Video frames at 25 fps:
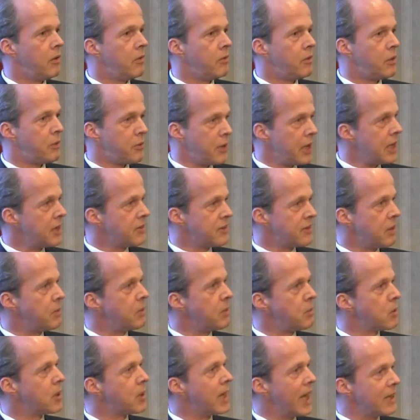the things that
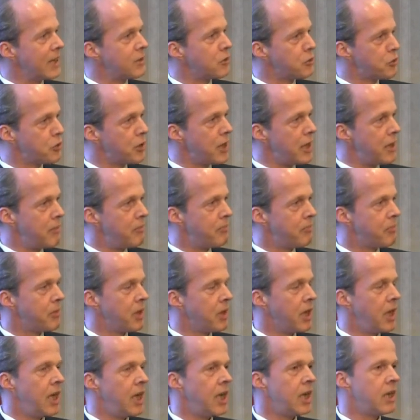we would like to see
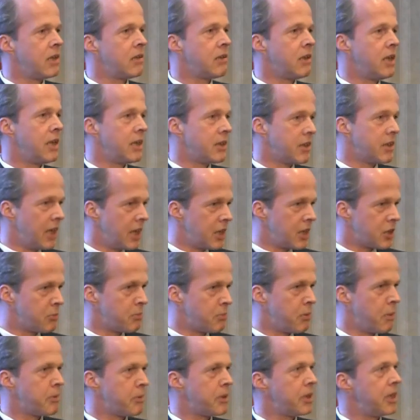in
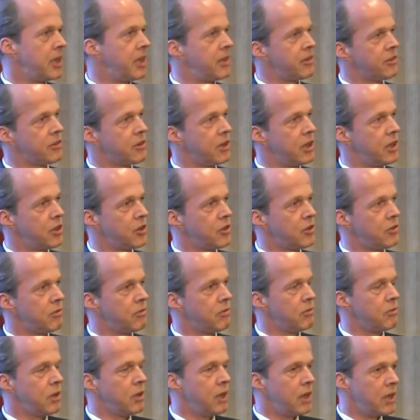intellectual property
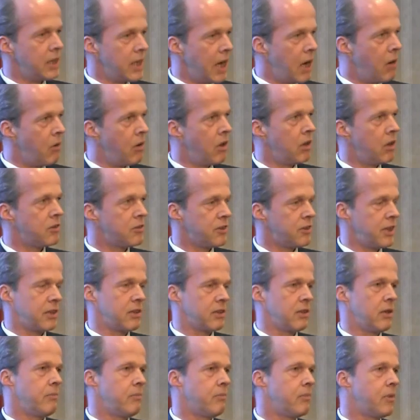legislation in our
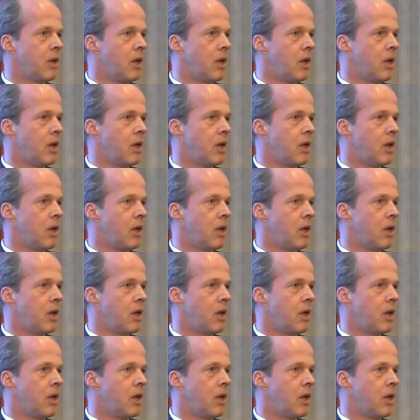sector.